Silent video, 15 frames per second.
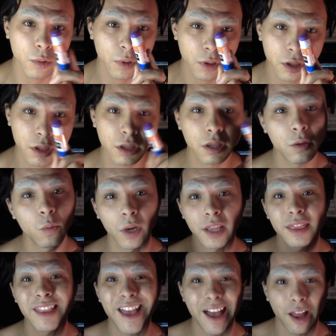
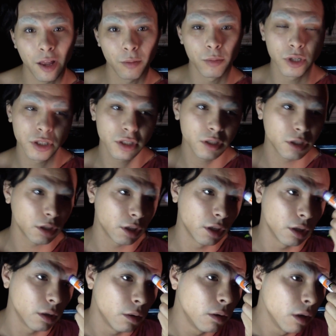with the Elmer's
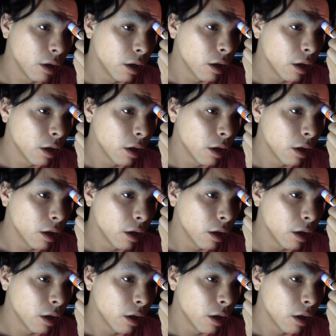glue.